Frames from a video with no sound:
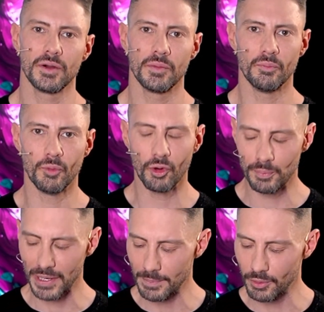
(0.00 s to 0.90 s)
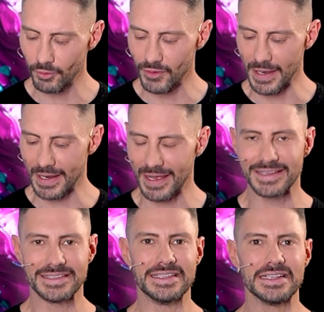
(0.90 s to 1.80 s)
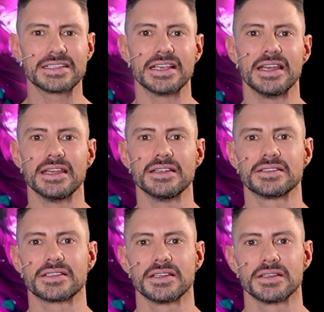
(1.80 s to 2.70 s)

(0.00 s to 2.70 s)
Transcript: more people that are diseased.